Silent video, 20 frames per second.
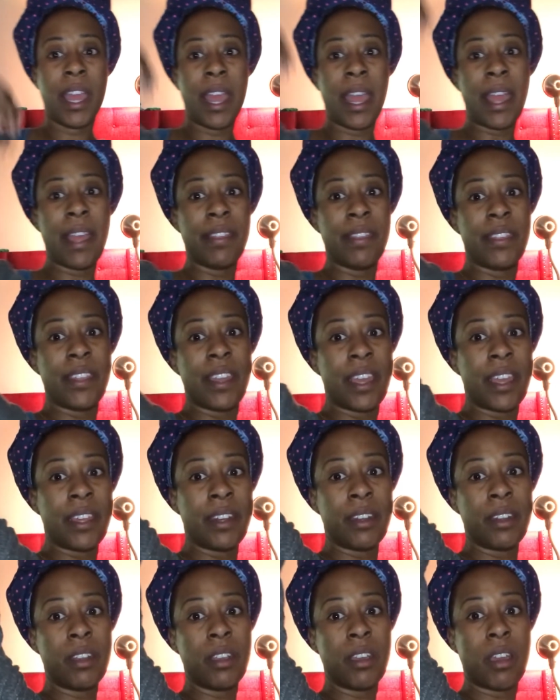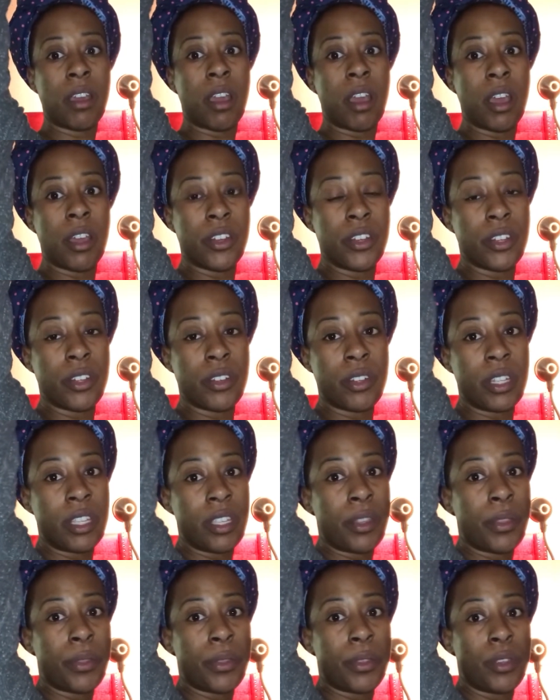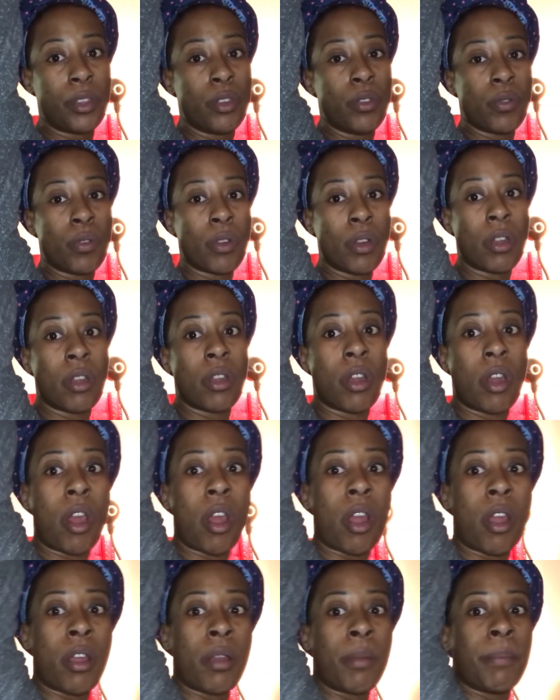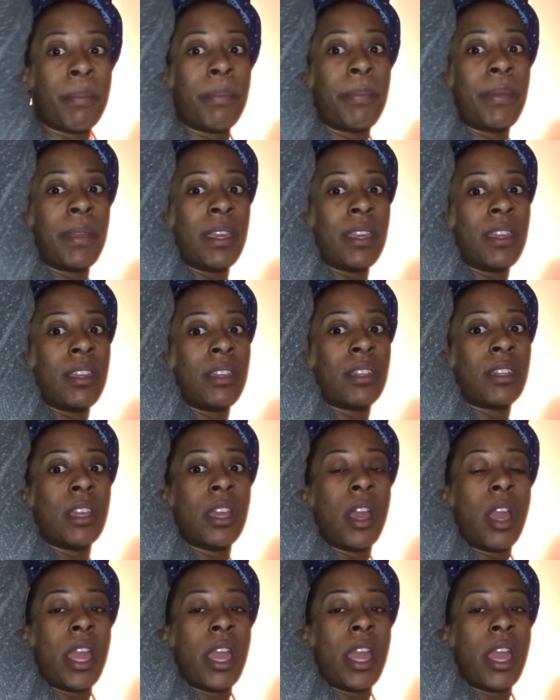and then underneath your armpit.